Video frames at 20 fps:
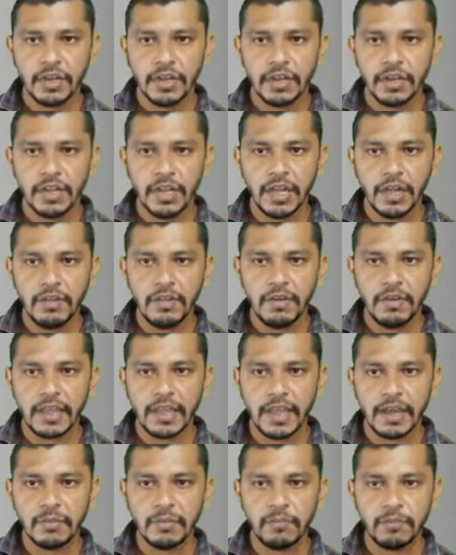Here we will
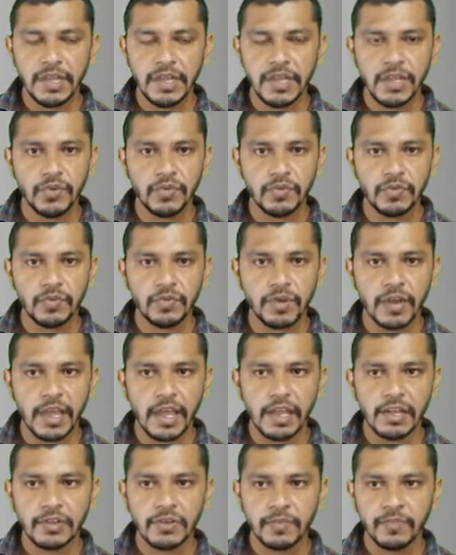get b2
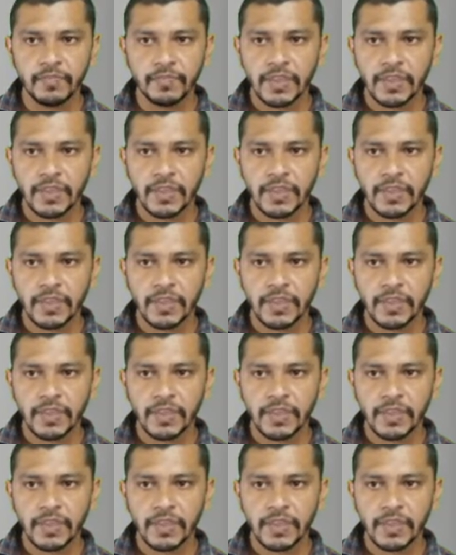dash.